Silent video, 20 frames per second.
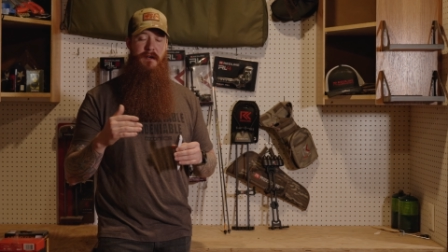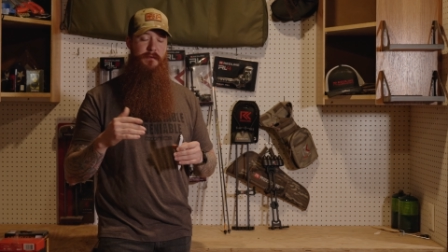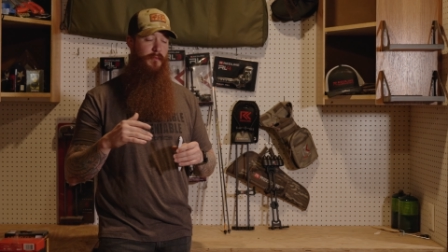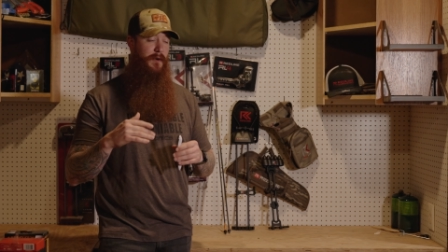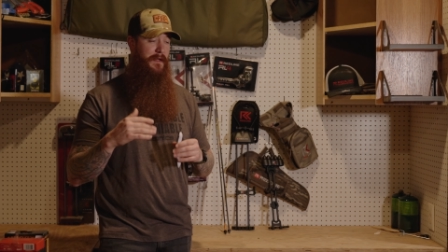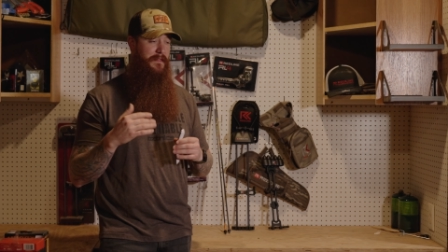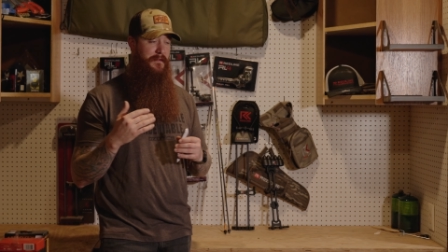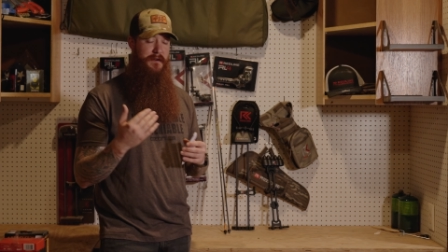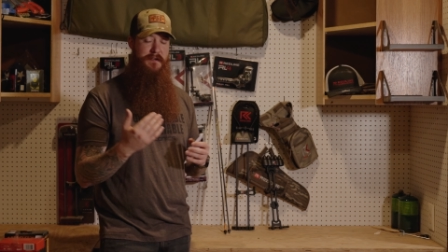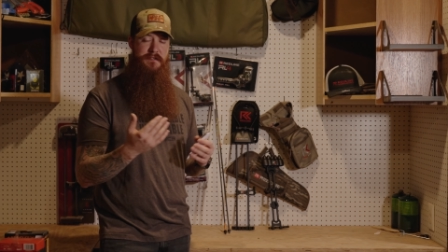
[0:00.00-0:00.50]

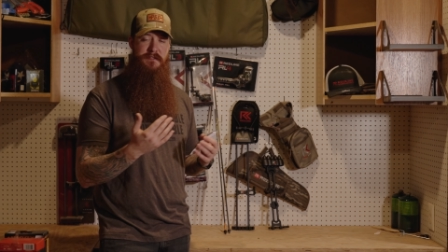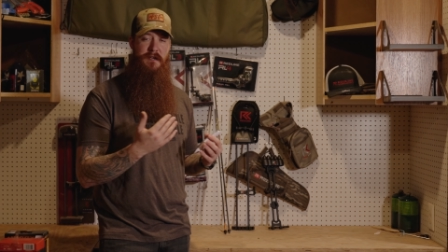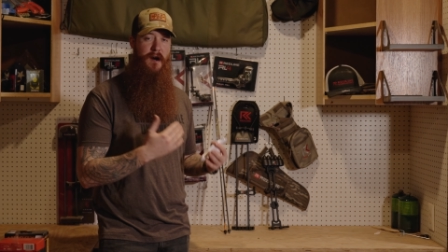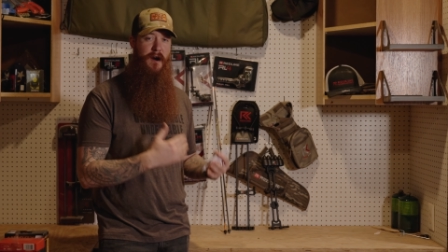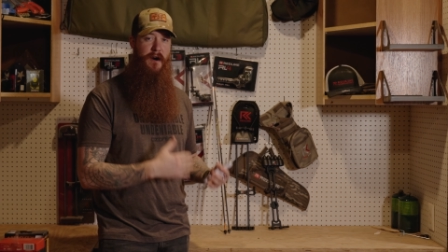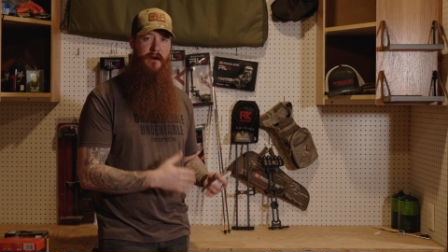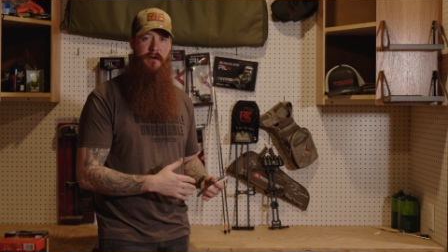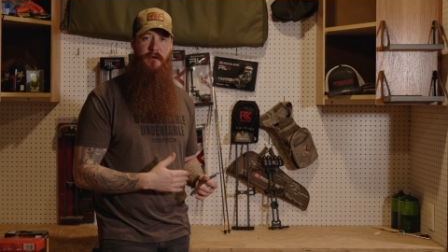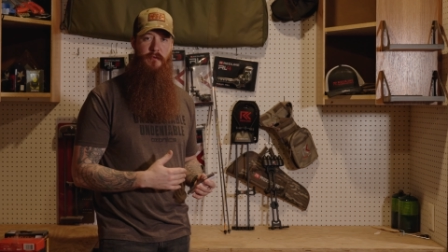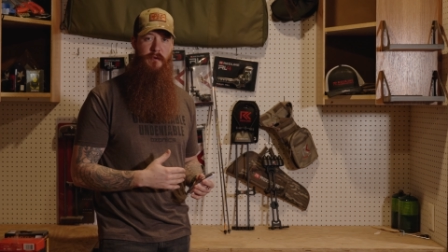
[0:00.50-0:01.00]
whether it's
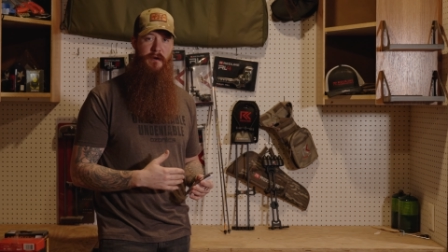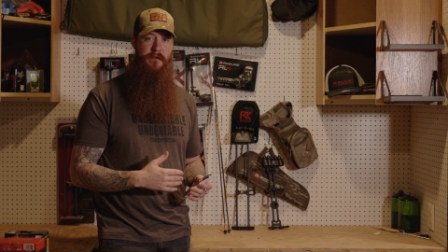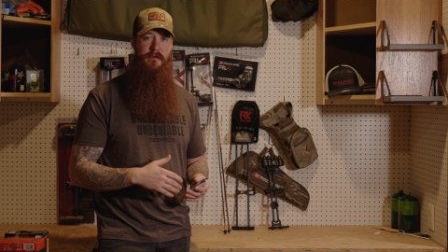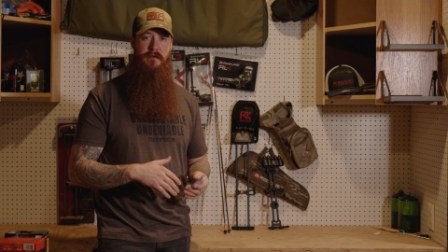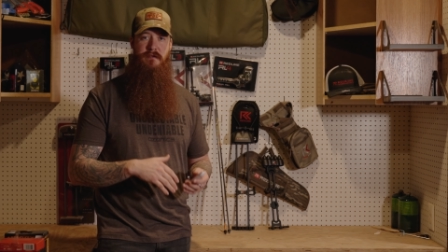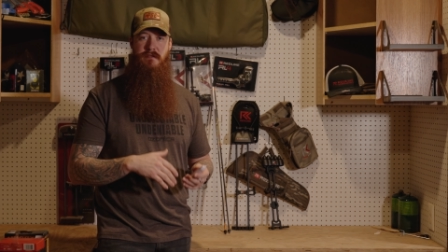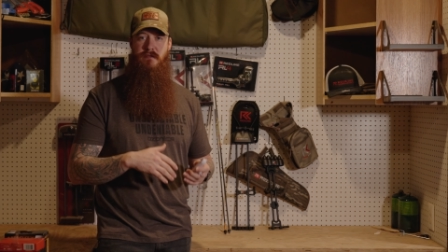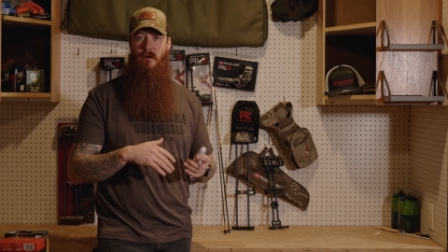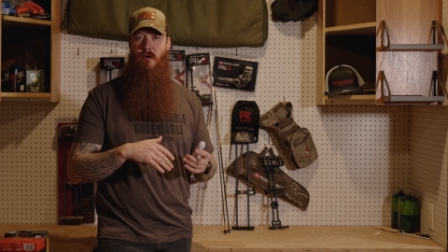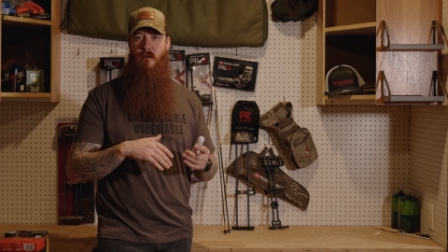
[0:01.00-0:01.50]
our
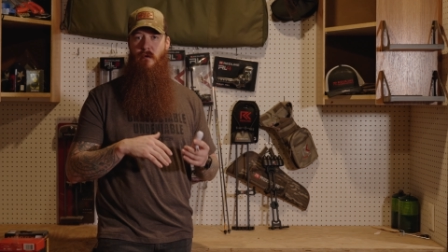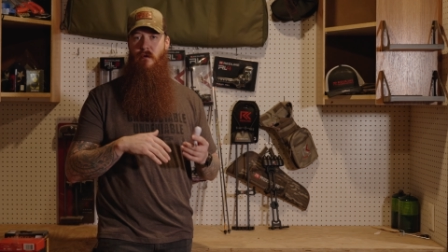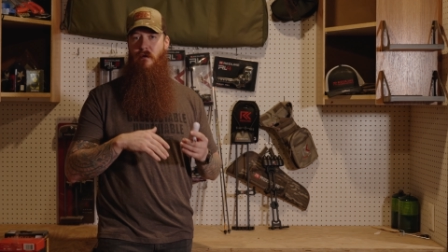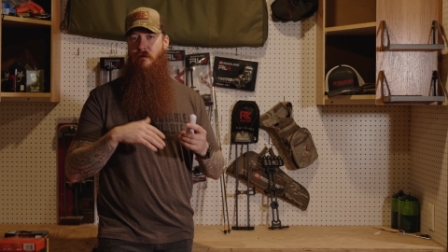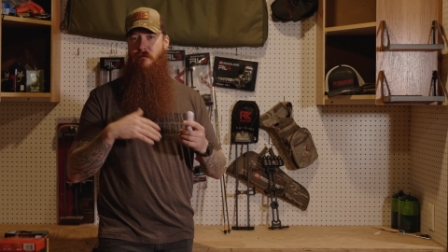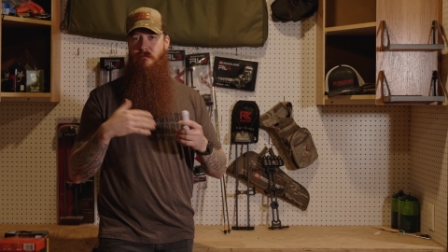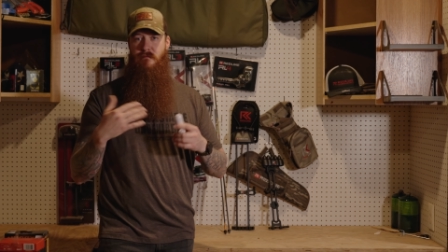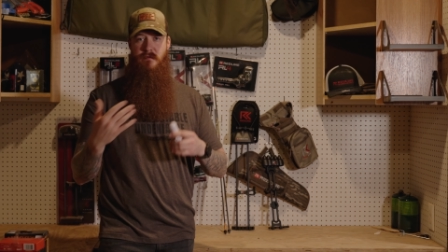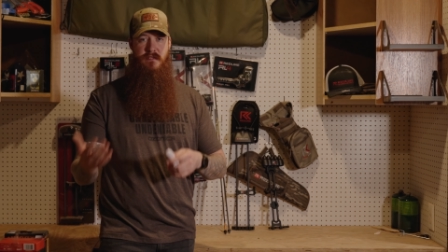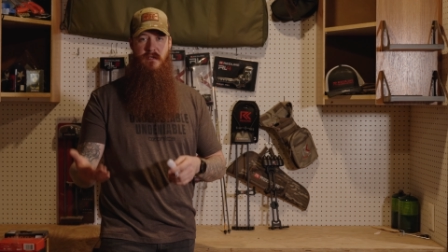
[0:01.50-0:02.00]
quivers
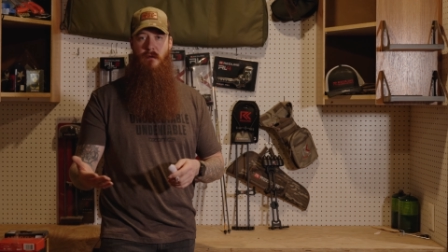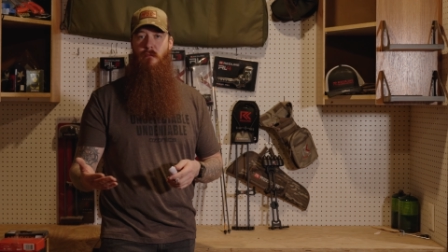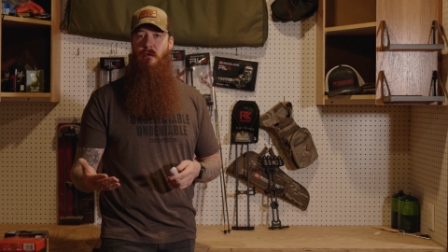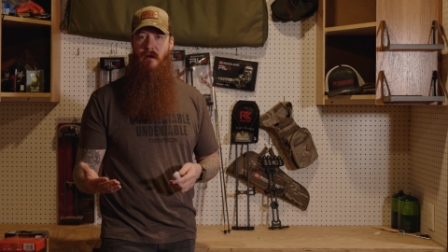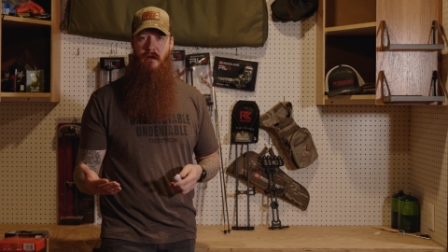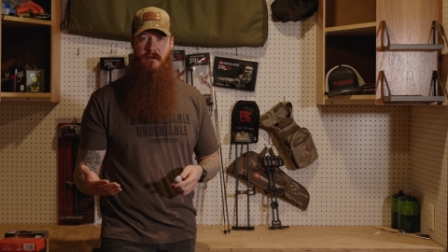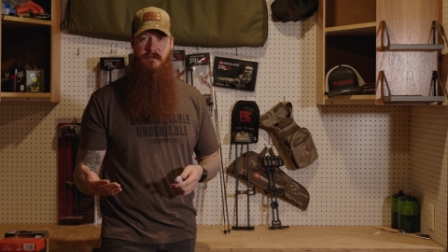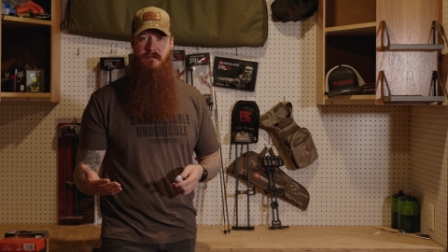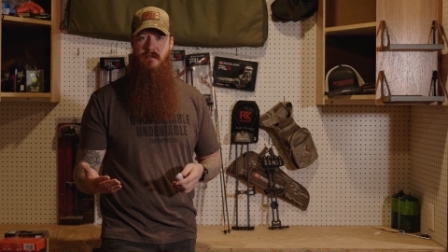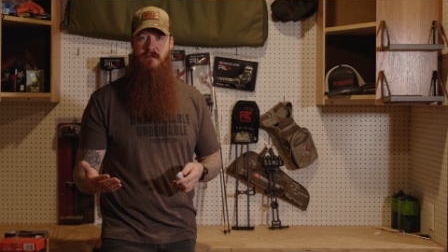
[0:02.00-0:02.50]
or someone
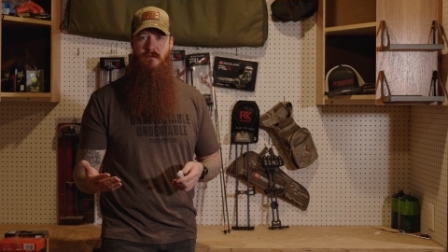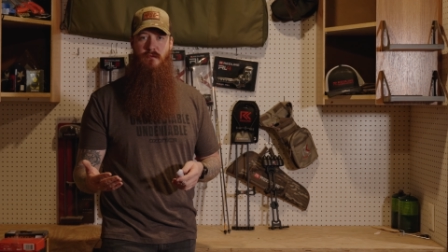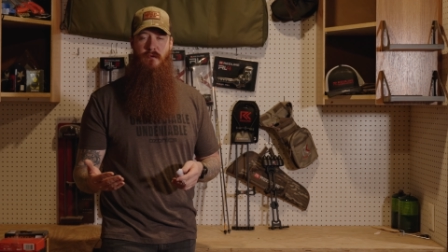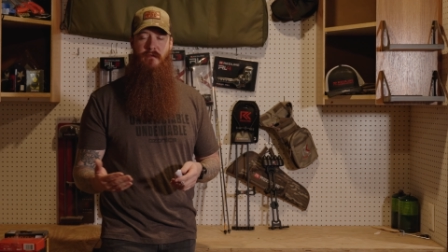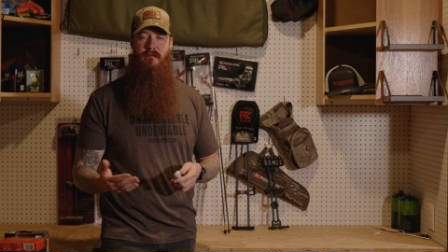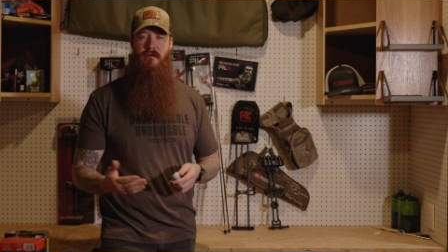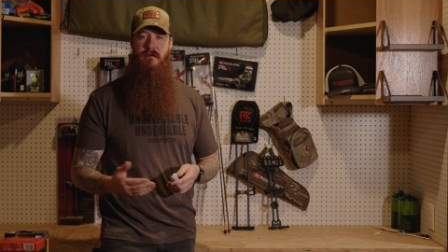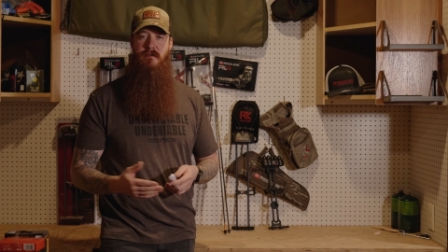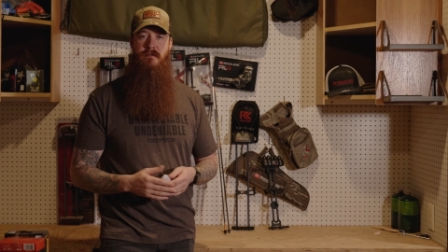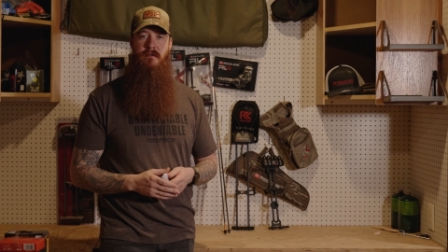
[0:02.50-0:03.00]
else's
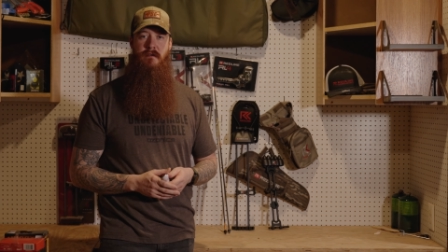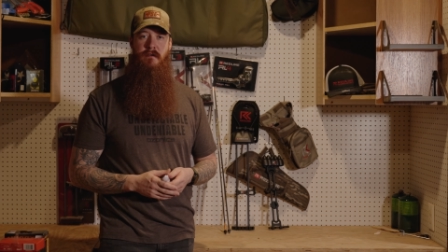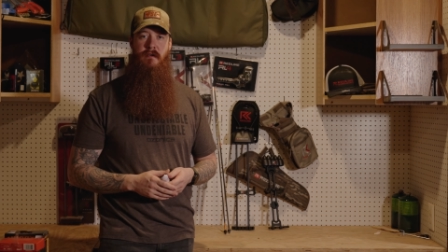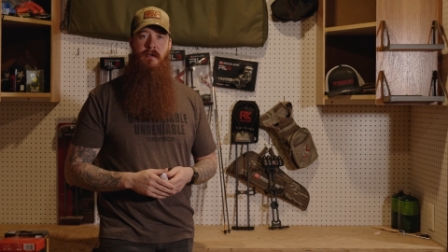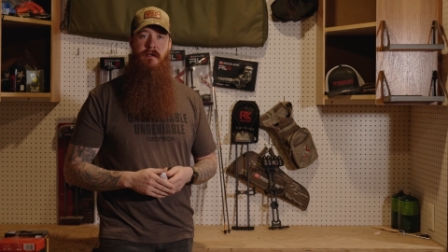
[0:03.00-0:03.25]
quivers.